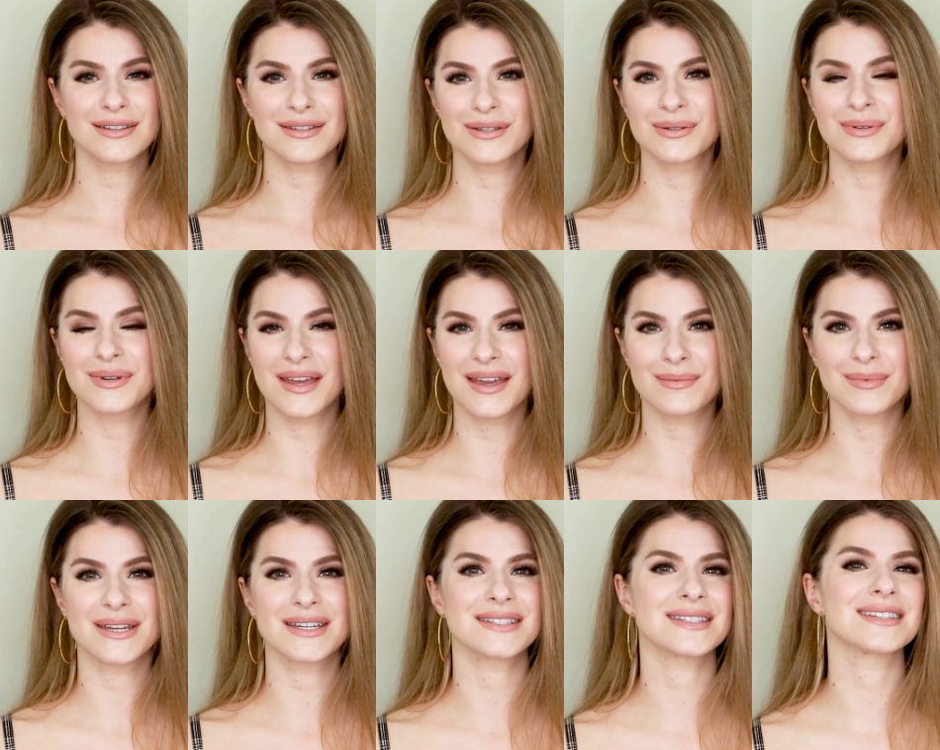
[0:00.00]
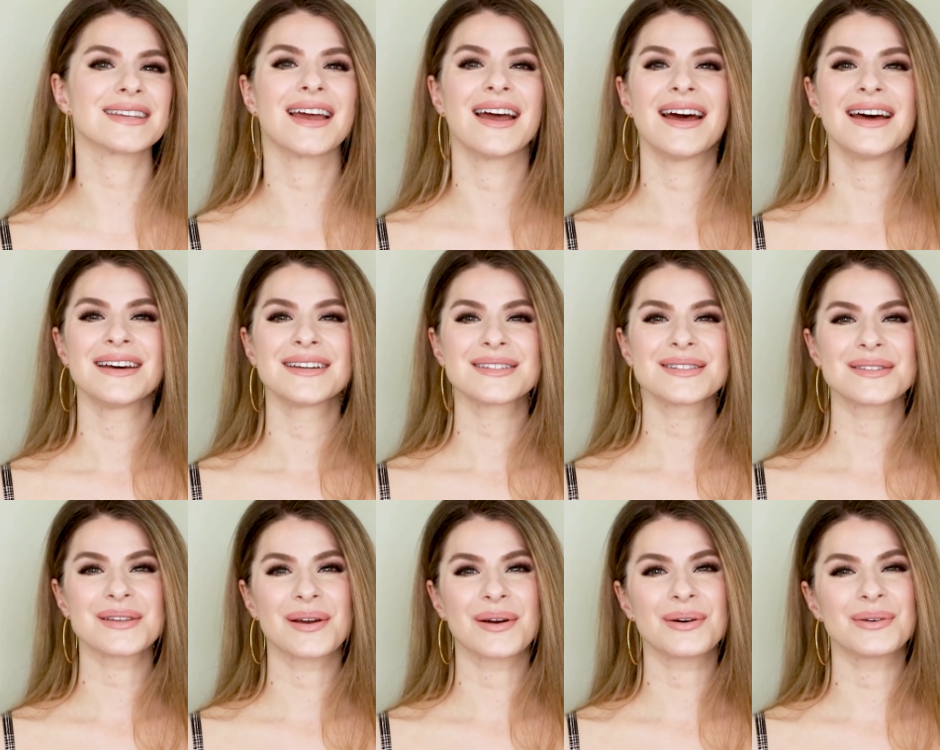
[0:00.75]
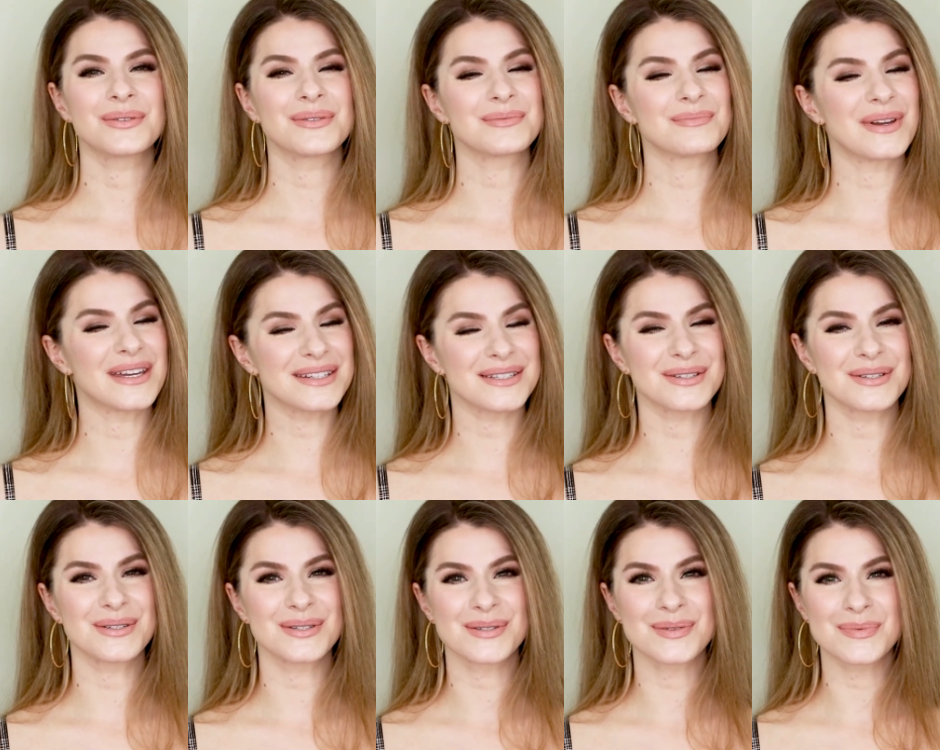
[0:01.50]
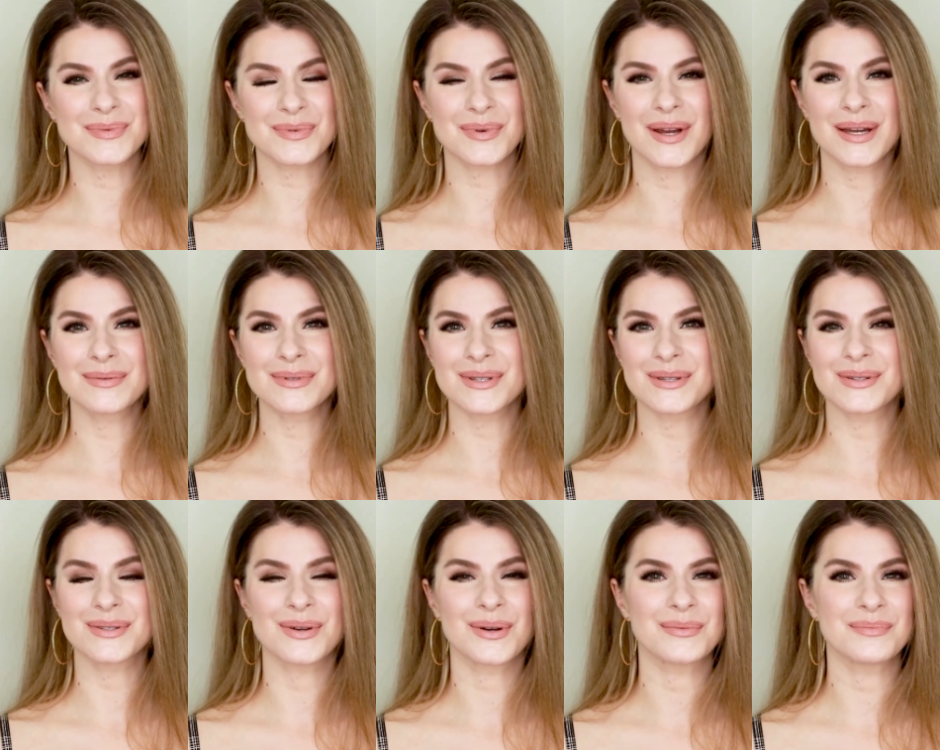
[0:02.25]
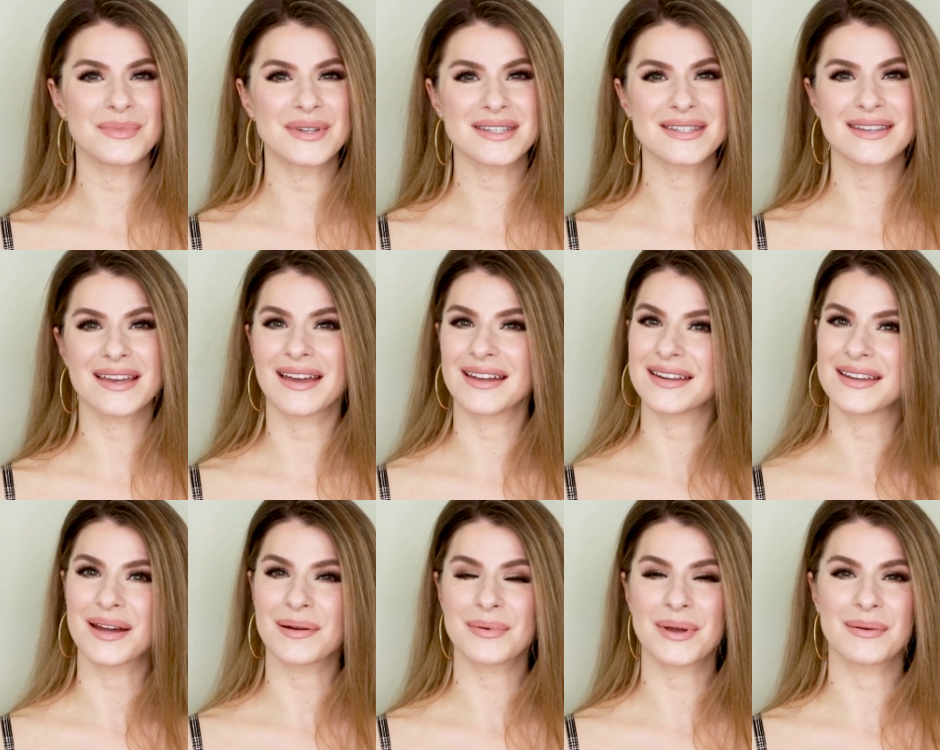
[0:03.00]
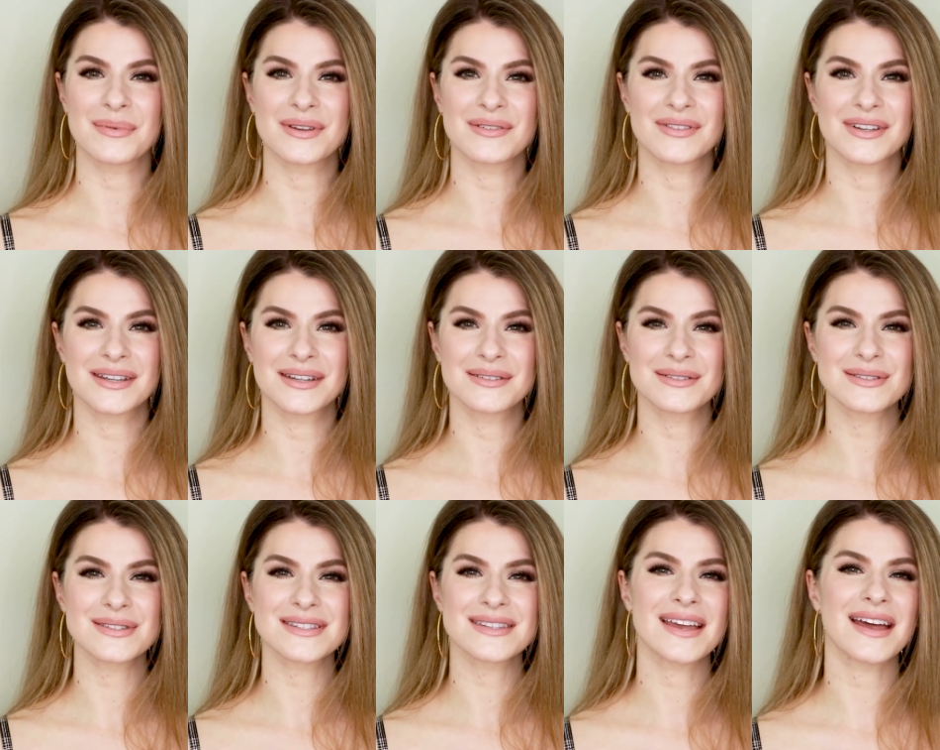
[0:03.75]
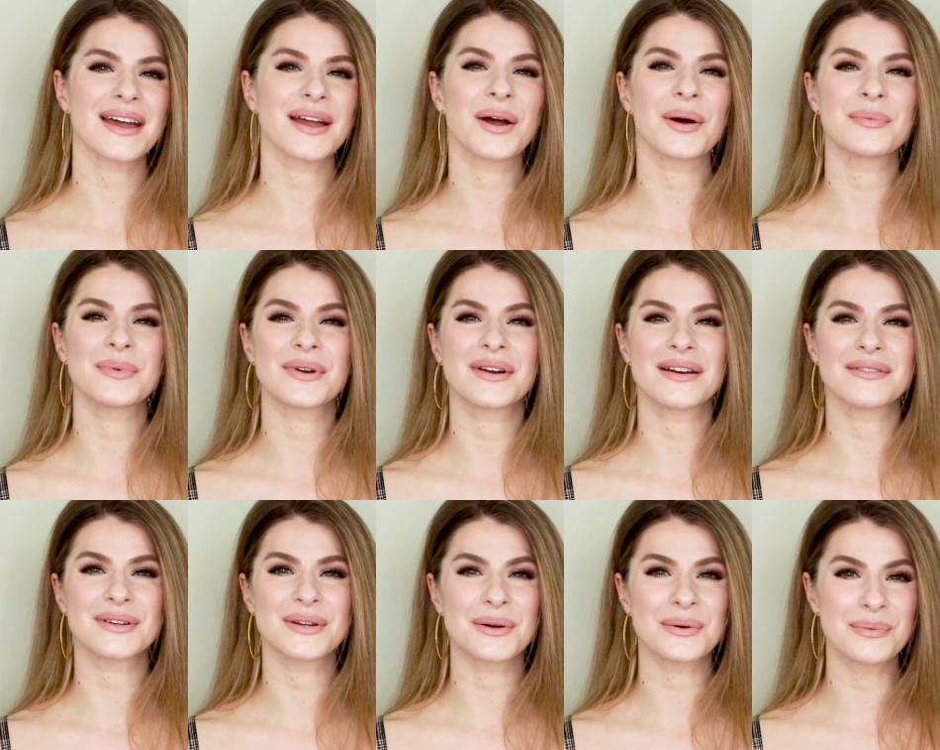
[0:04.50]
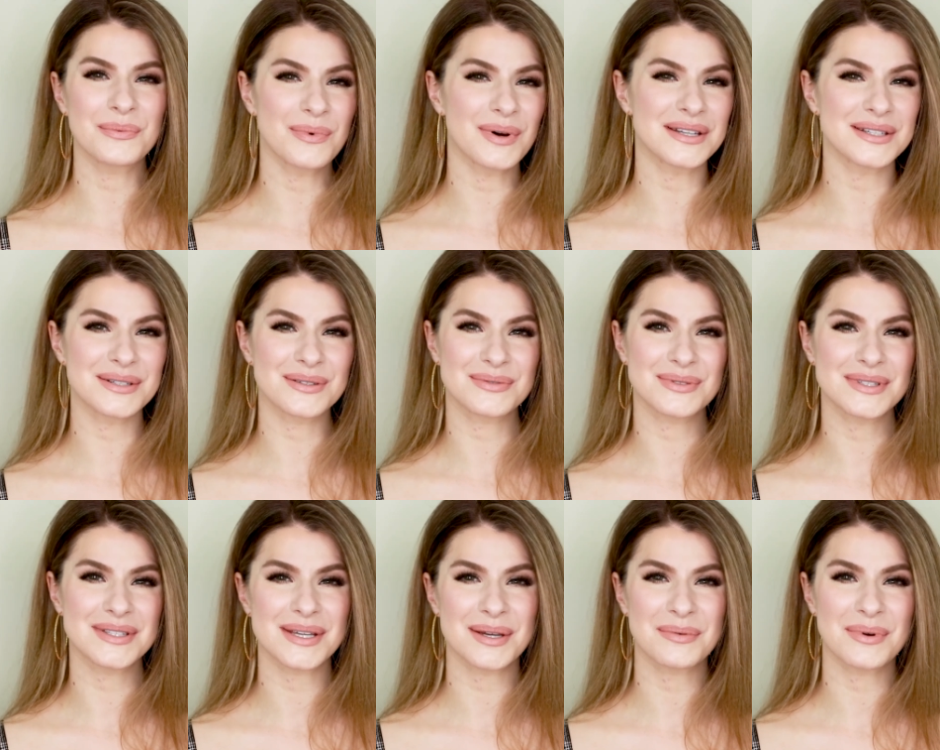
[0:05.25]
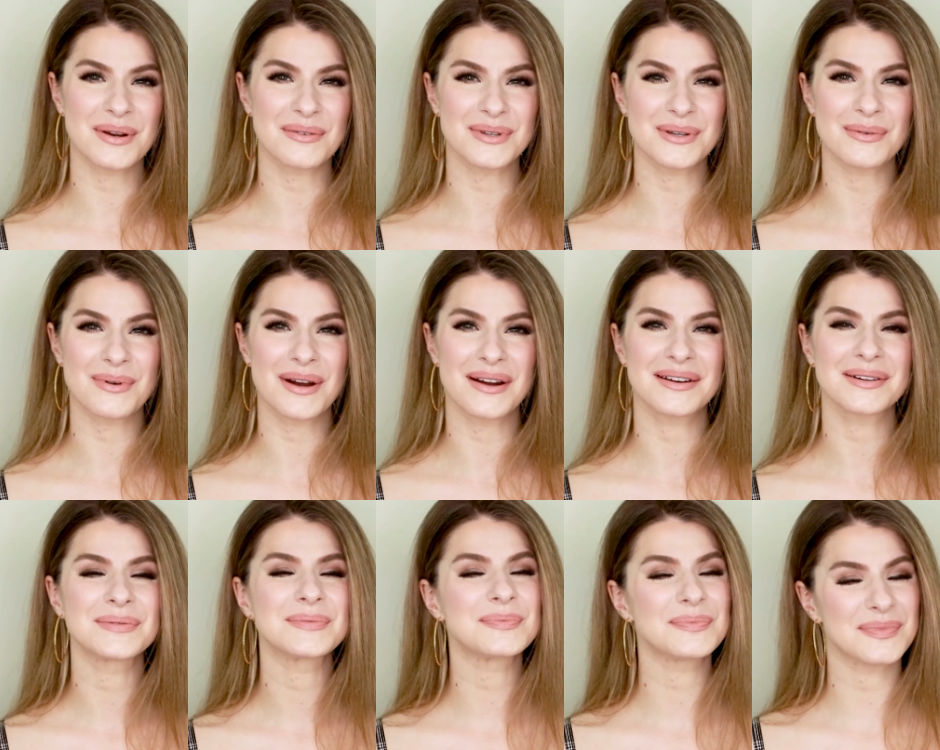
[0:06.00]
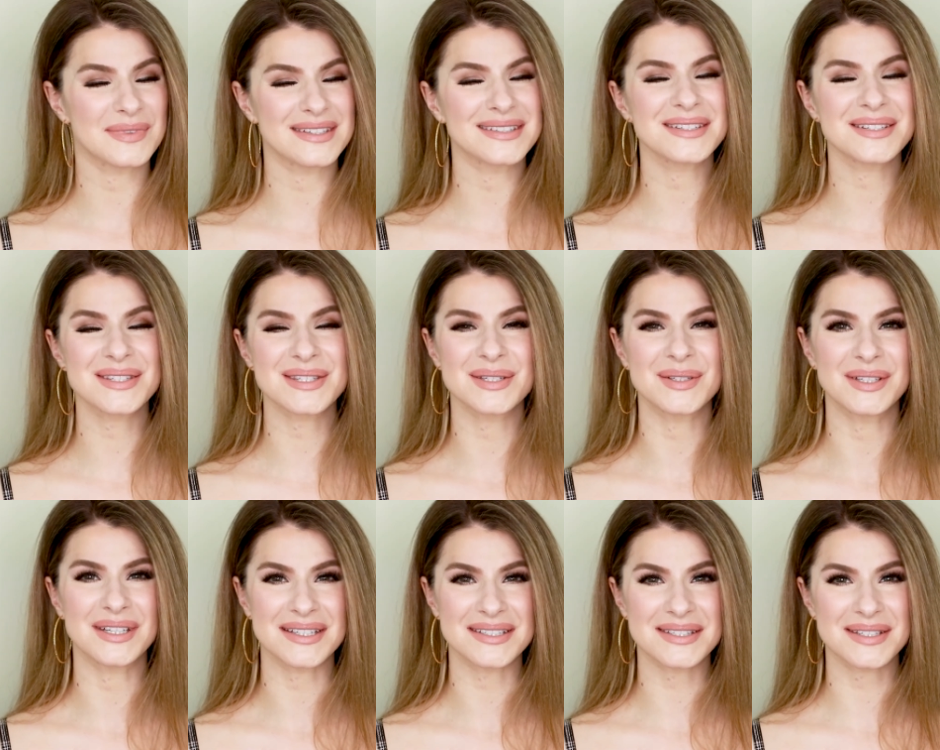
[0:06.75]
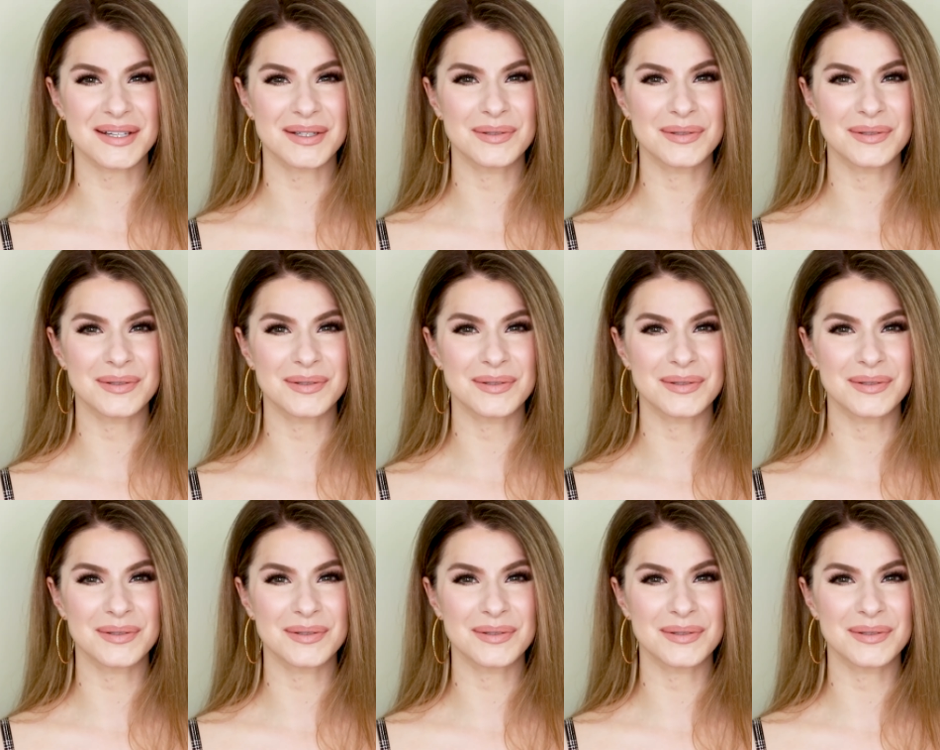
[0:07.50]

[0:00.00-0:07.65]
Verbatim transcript: you name it. So make sure you subscribe so you don't miss any upcoming videos. I hope you're having a wonderful day wherever you are, and I'll see you next